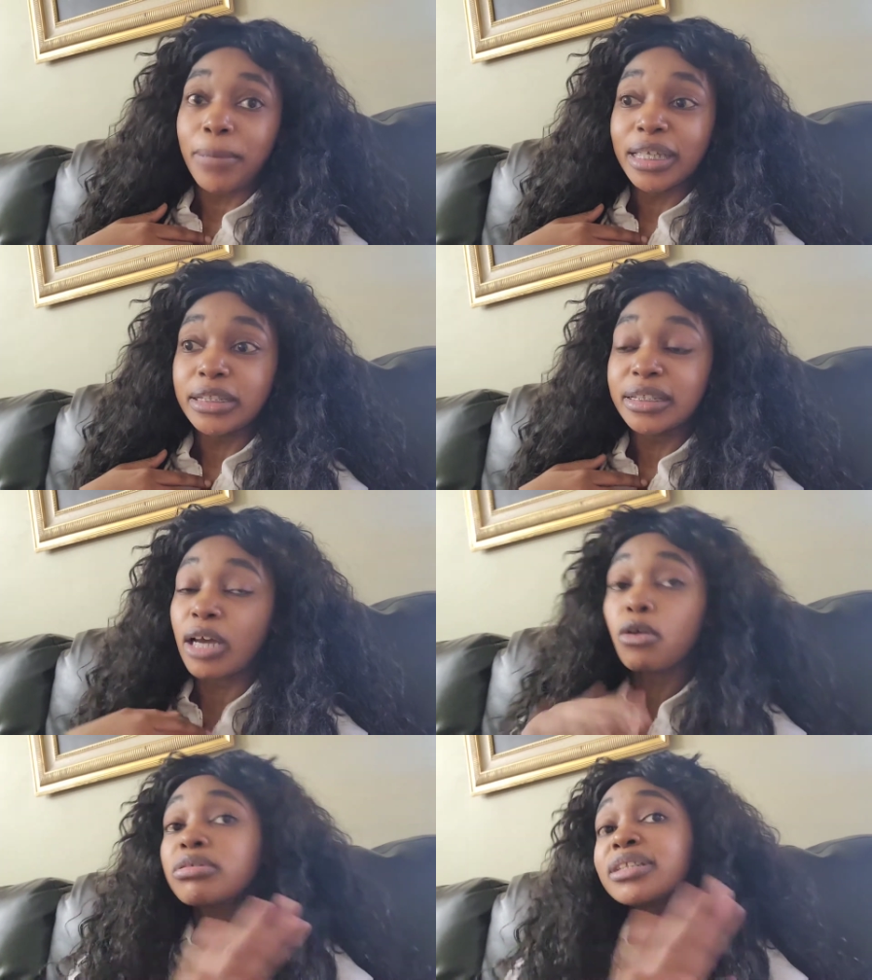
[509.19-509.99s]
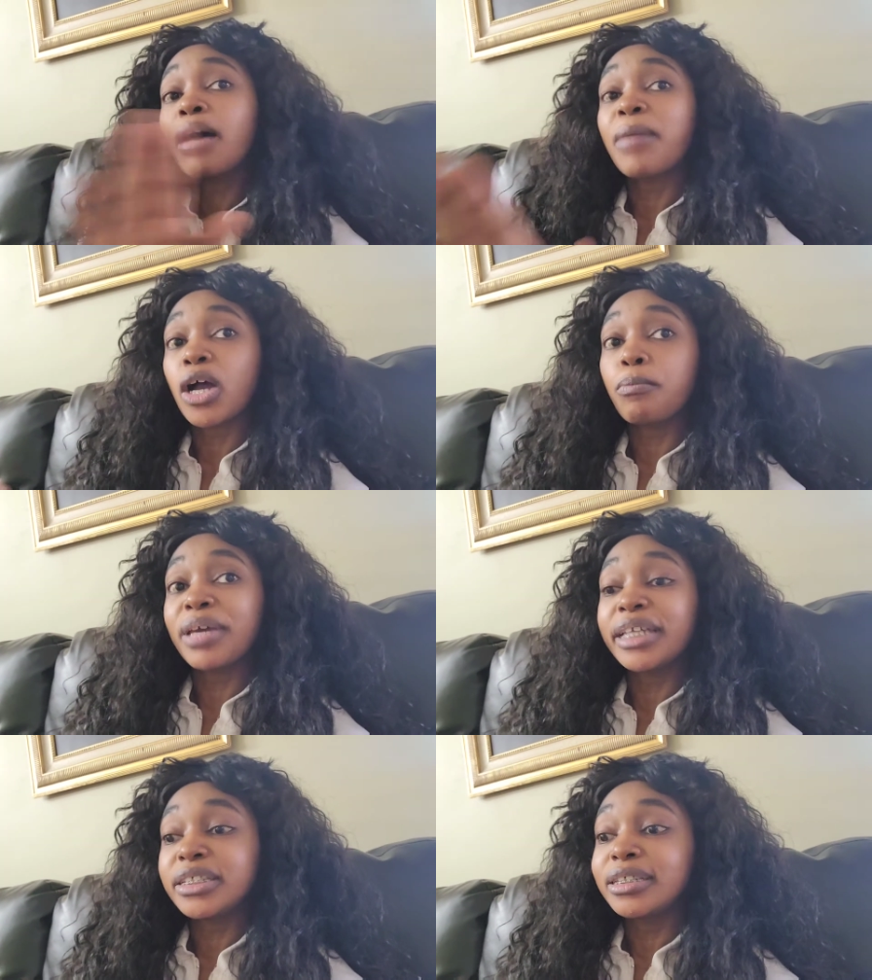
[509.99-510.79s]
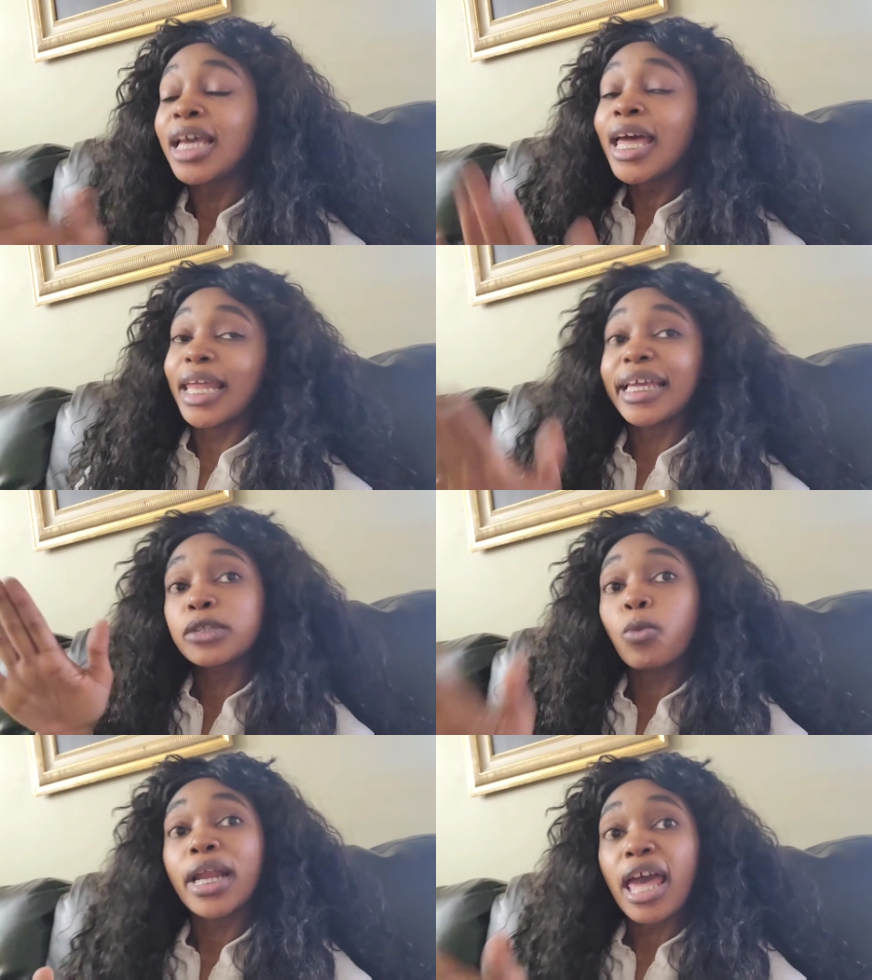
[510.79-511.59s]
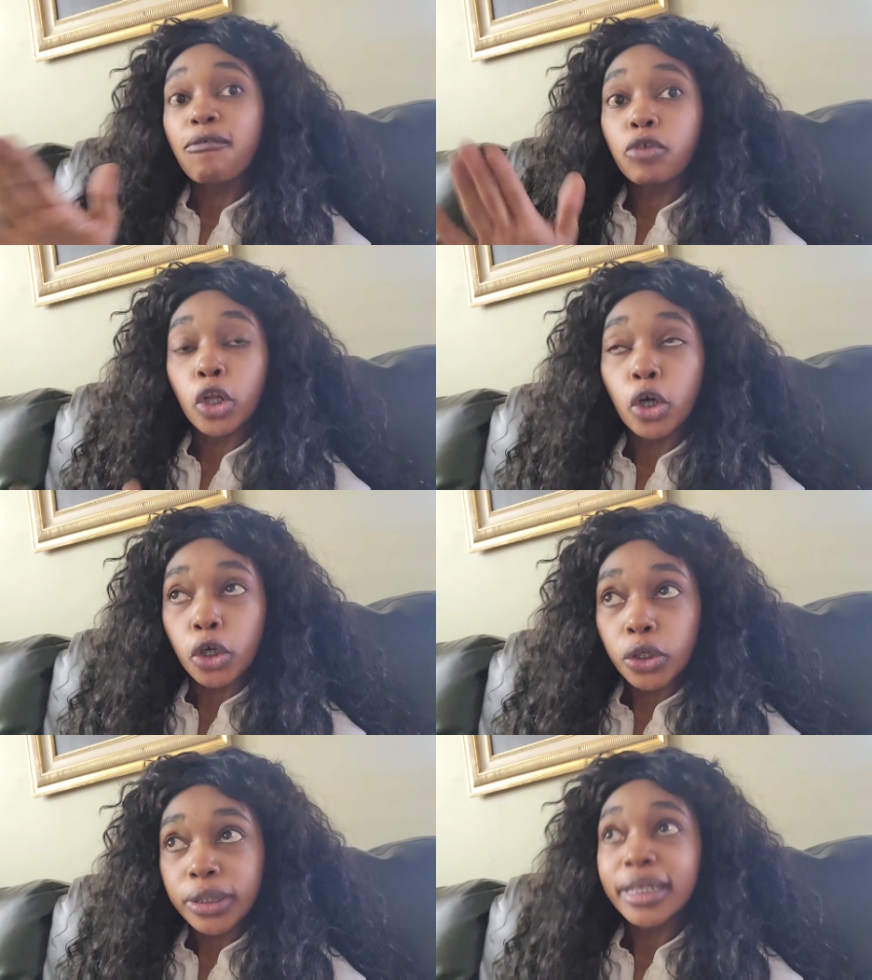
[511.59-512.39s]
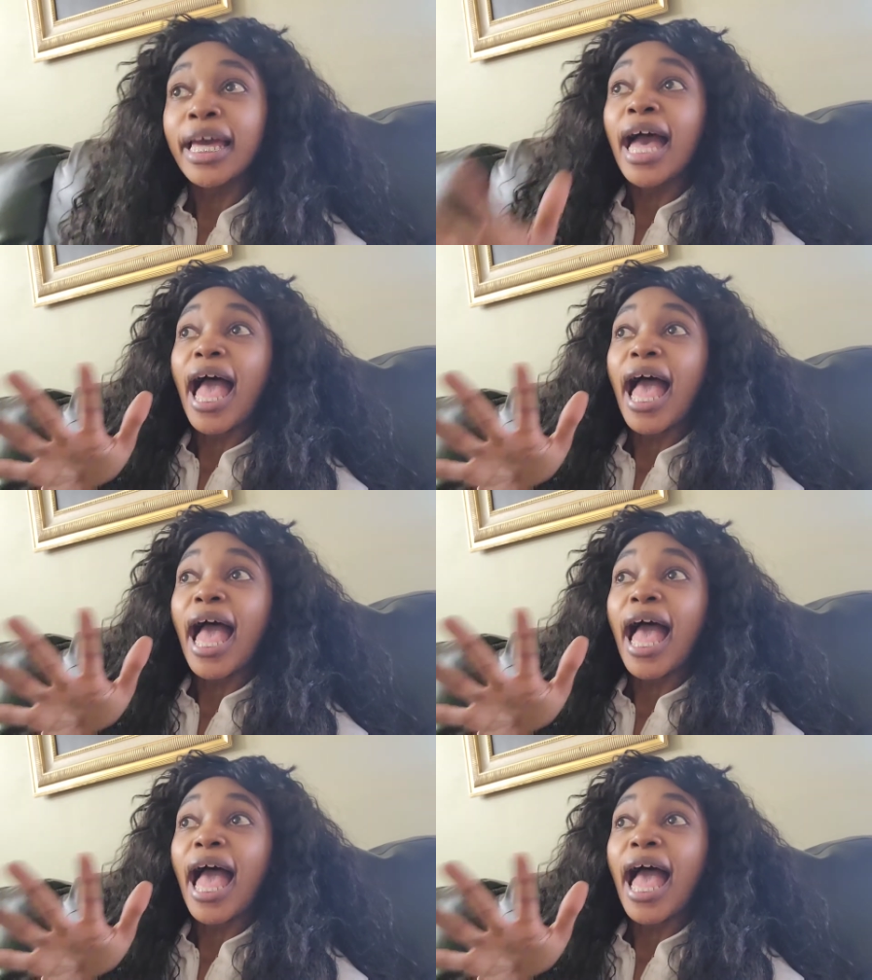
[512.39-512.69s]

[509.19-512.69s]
opinion i know it's not my opinion like it's what i have learned